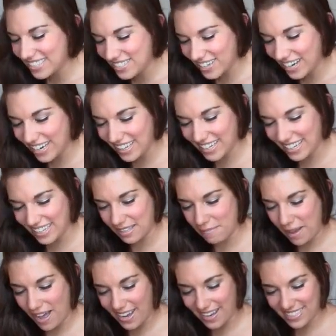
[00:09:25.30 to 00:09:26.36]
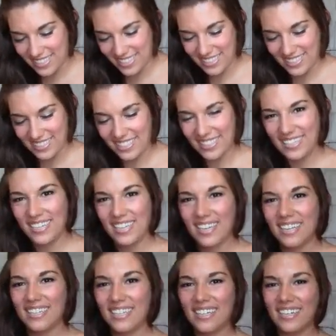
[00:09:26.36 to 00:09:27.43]
he's trying to look in the box.
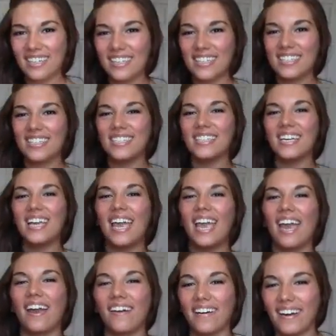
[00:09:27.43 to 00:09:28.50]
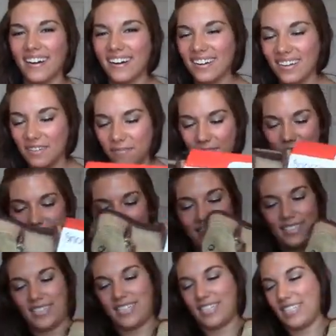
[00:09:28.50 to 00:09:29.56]
Oh, this is a carrier
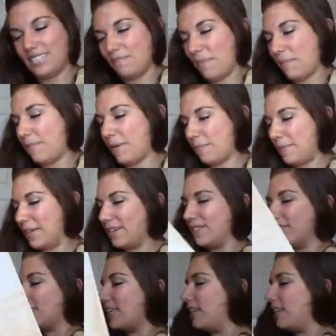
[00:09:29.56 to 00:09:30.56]
because my puppy goes